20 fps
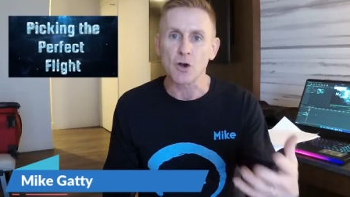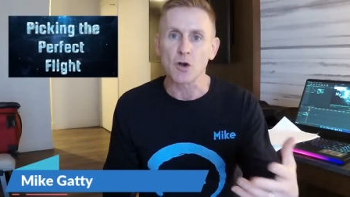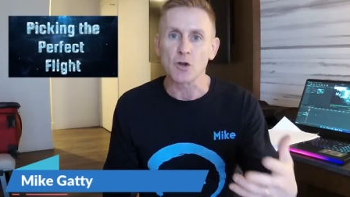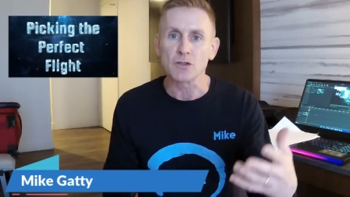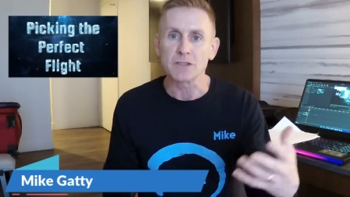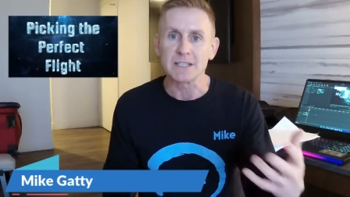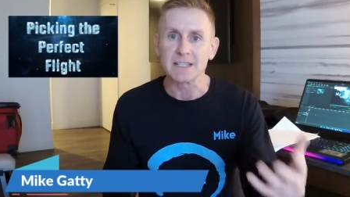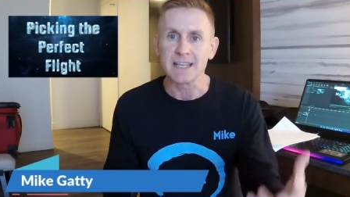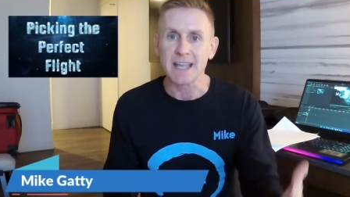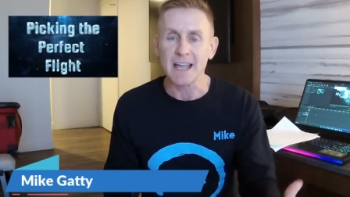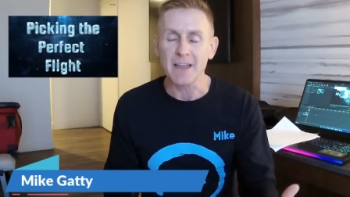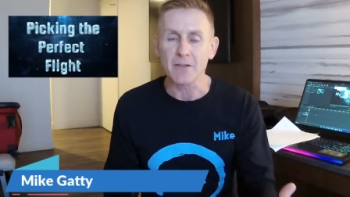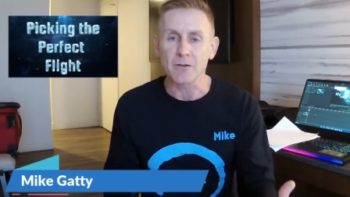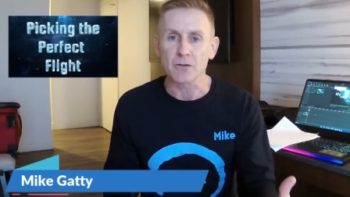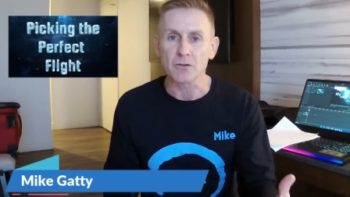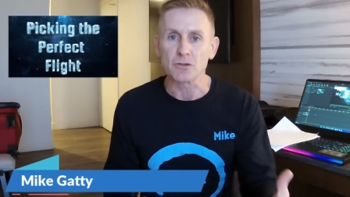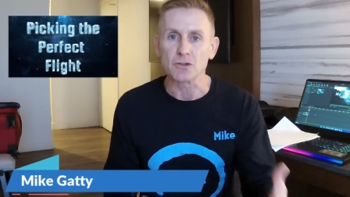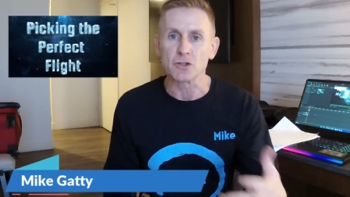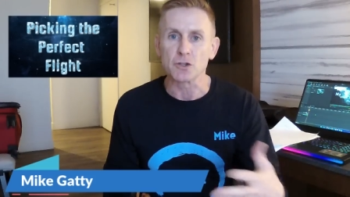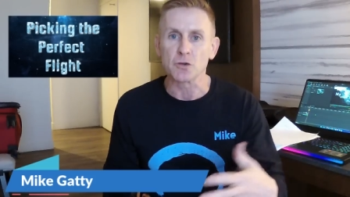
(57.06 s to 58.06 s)

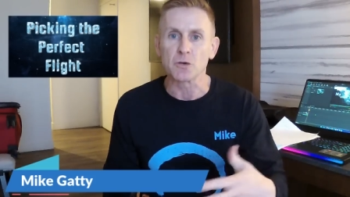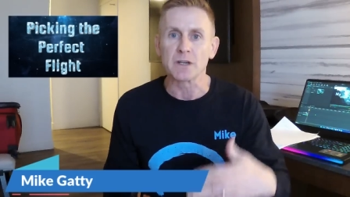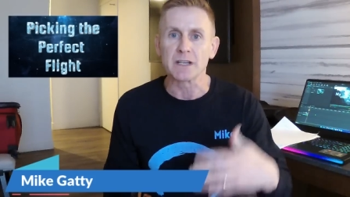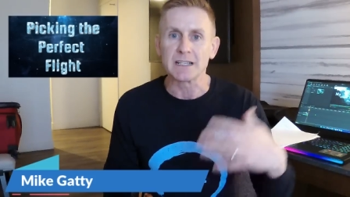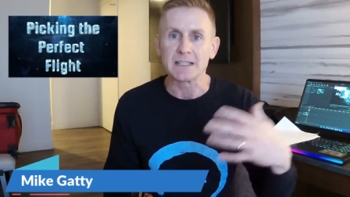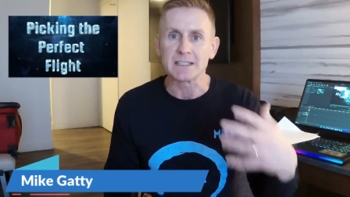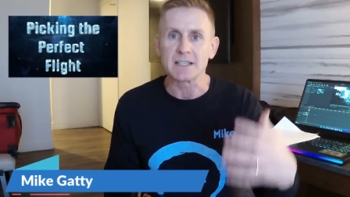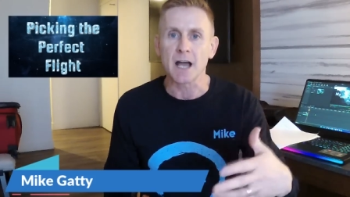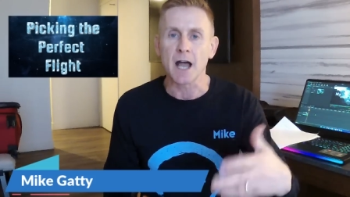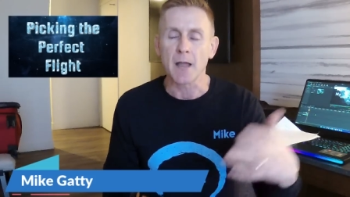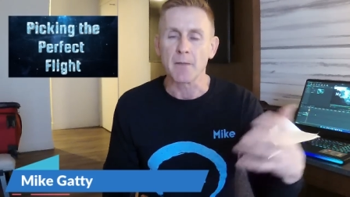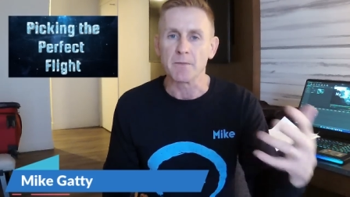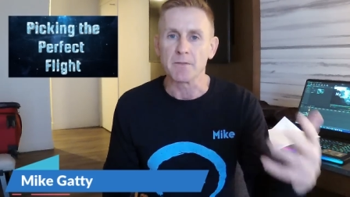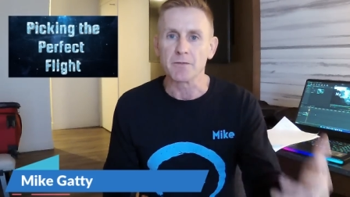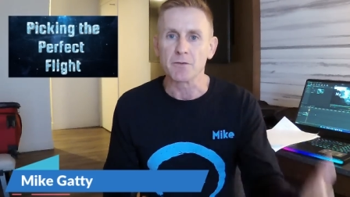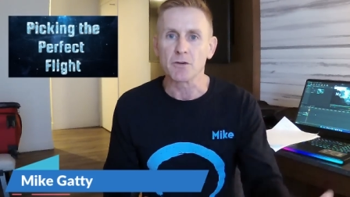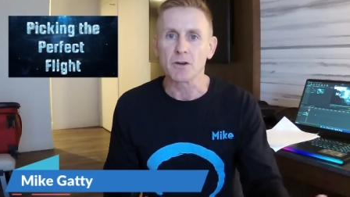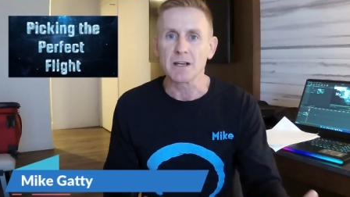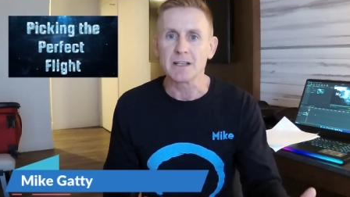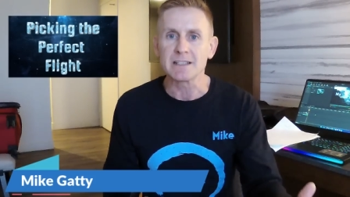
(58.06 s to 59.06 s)
altogether during a time
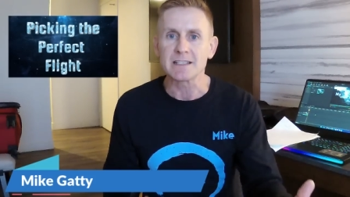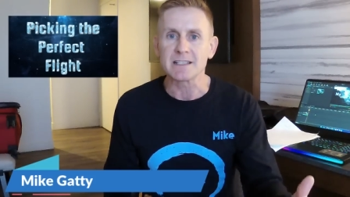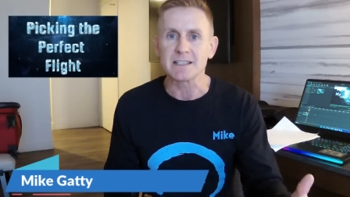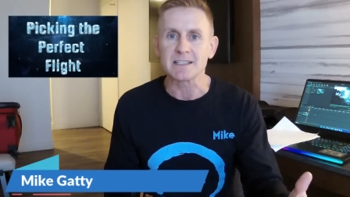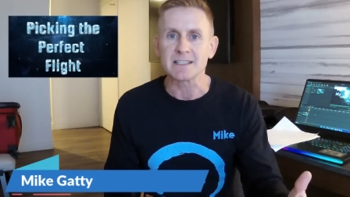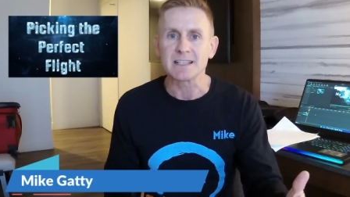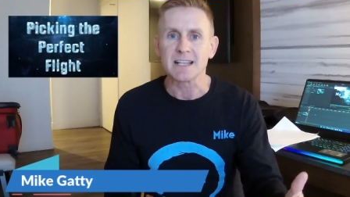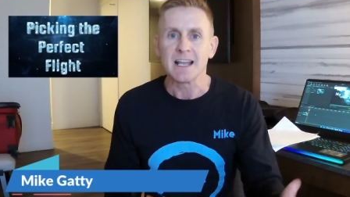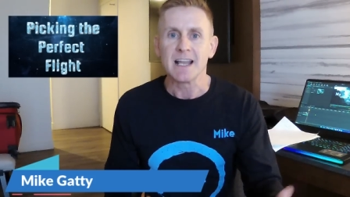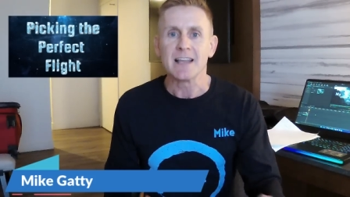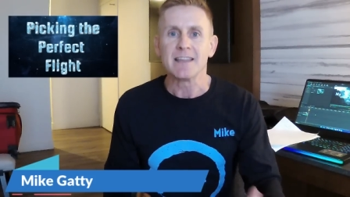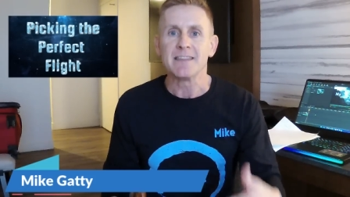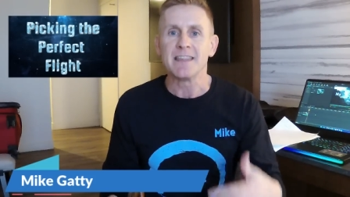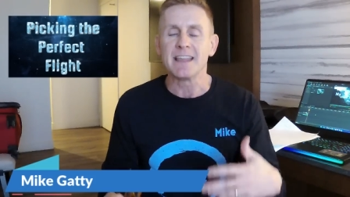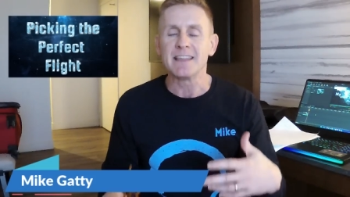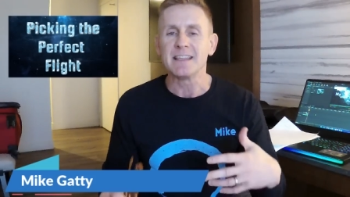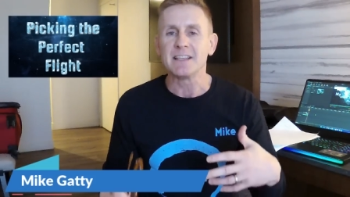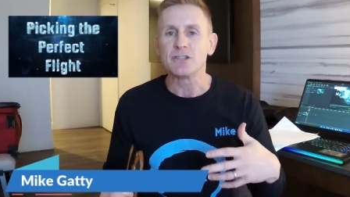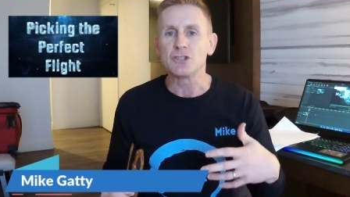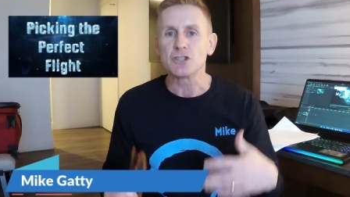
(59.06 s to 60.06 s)
of crisis,
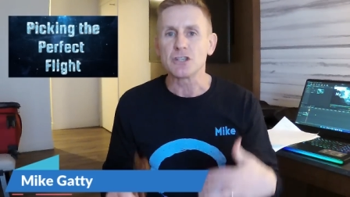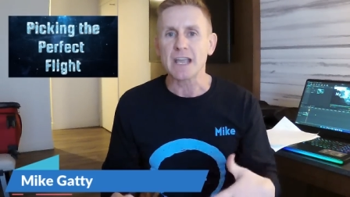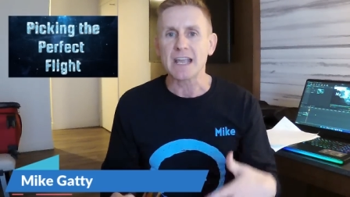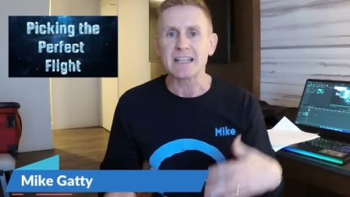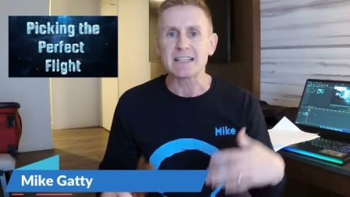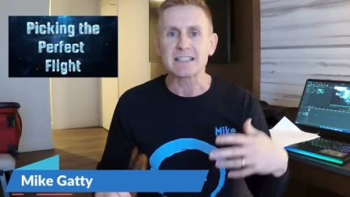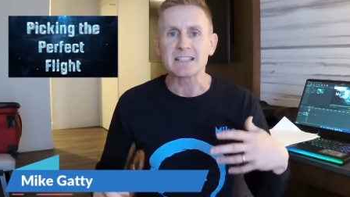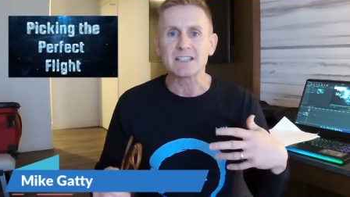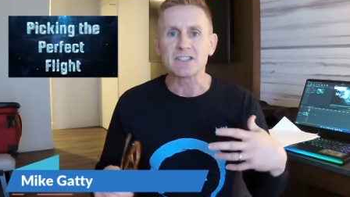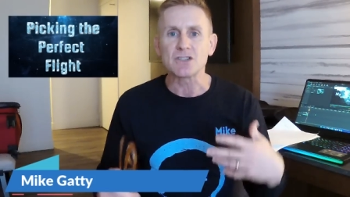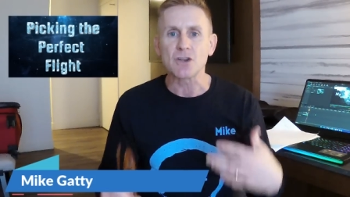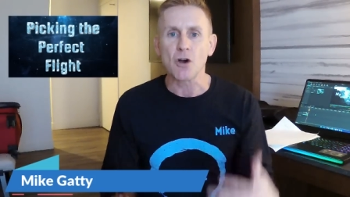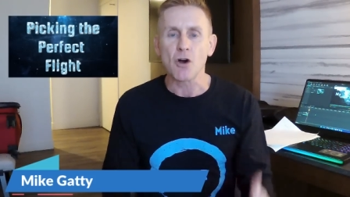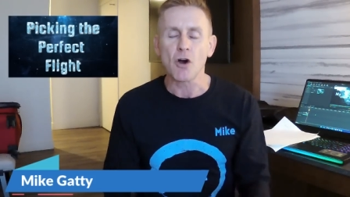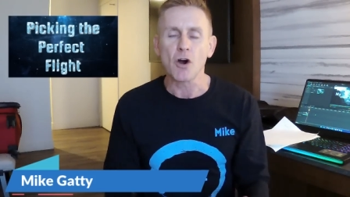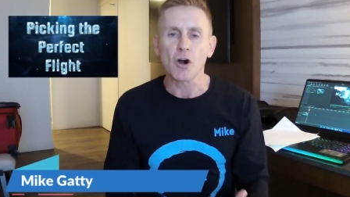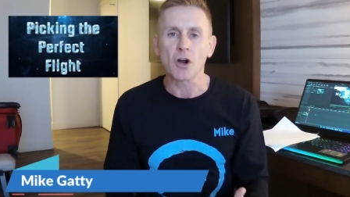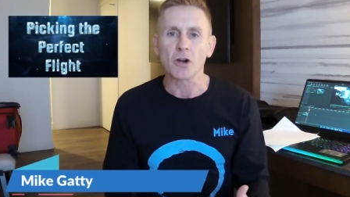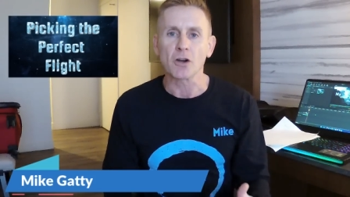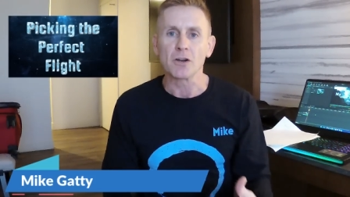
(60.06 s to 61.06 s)
then the chances
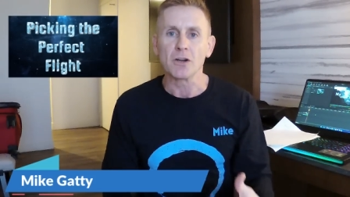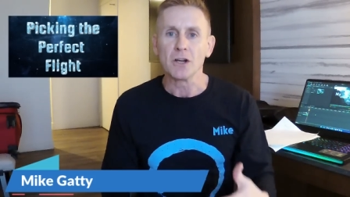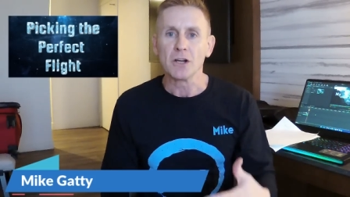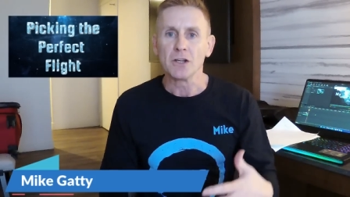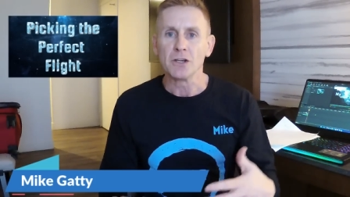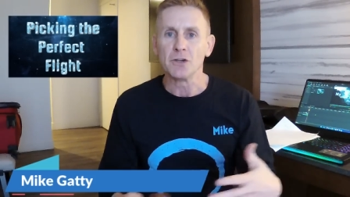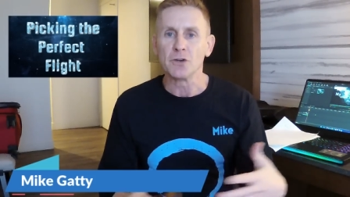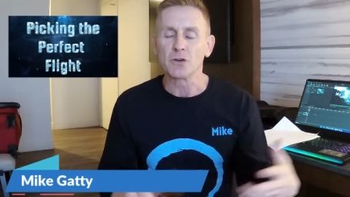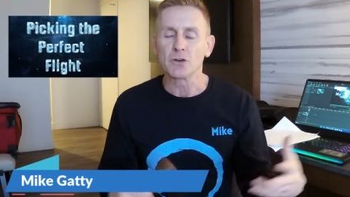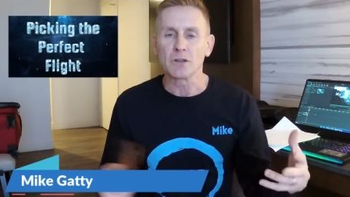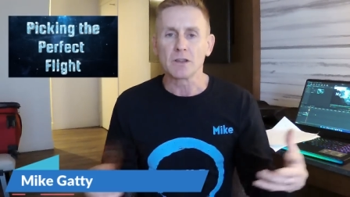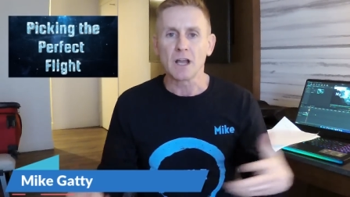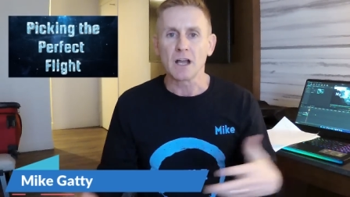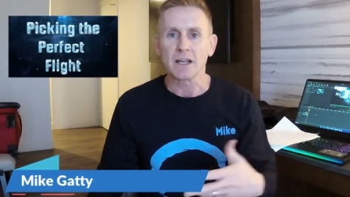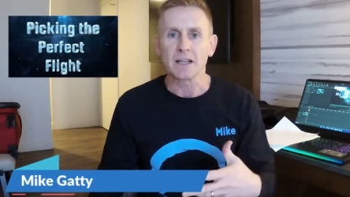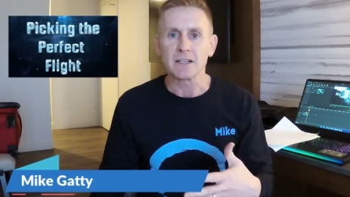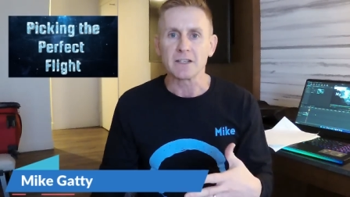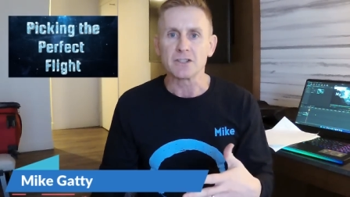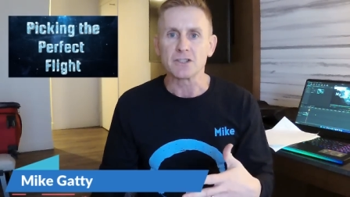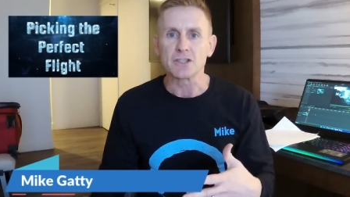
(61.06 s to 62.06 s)
are your
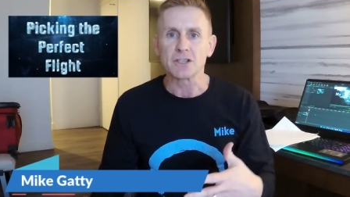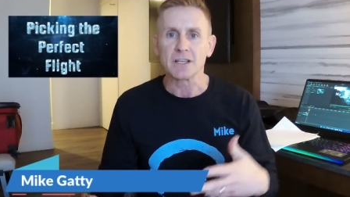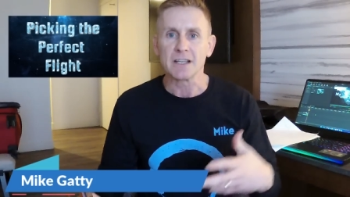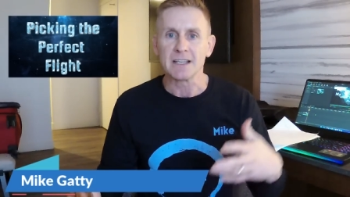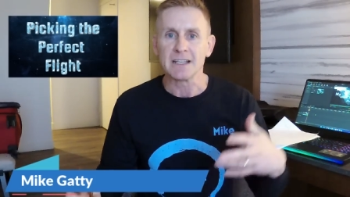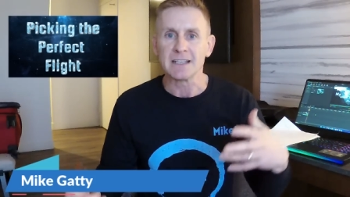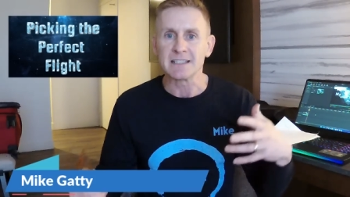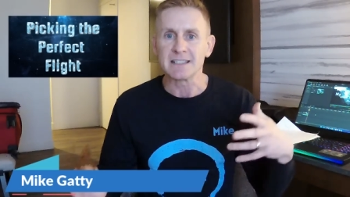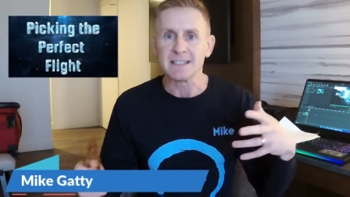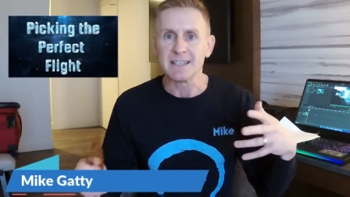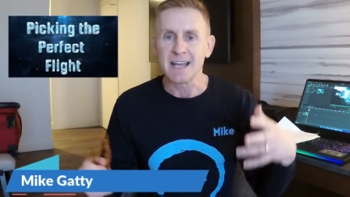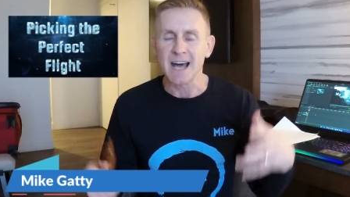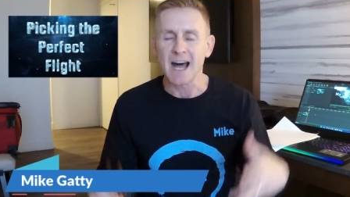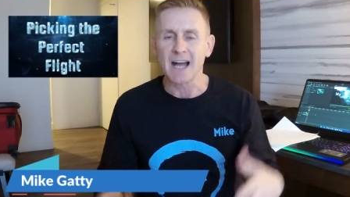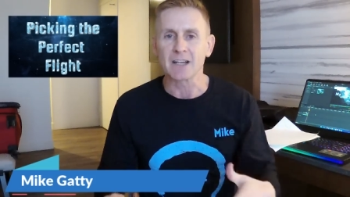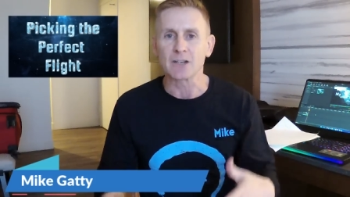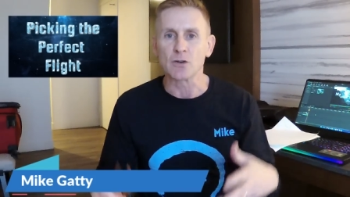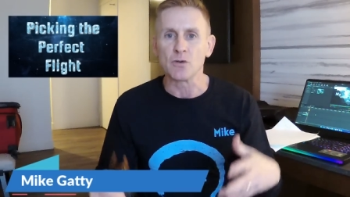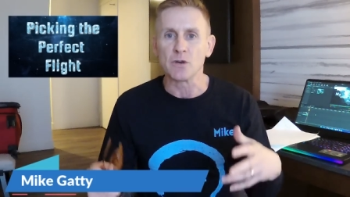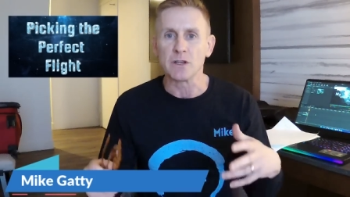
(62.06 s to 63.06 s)
luggage is
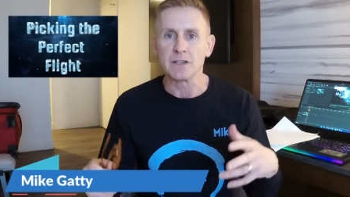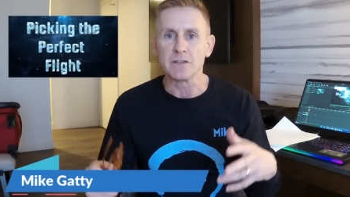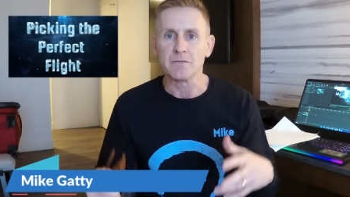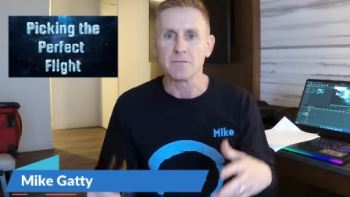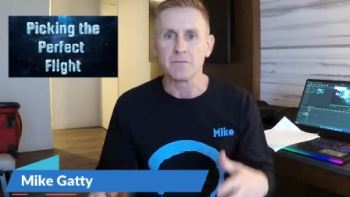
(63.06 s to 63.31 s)
not going to